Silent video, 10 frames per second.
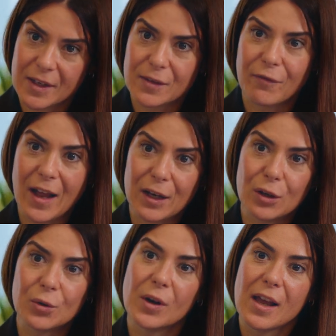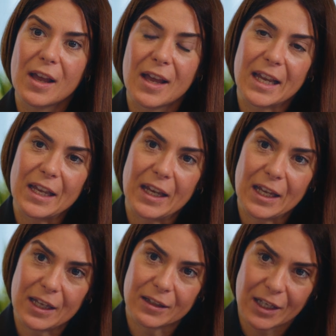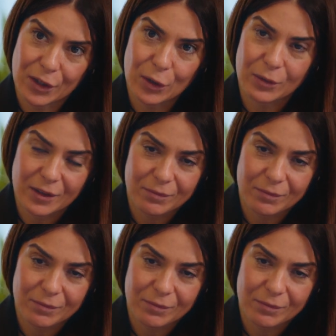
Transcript: as a value in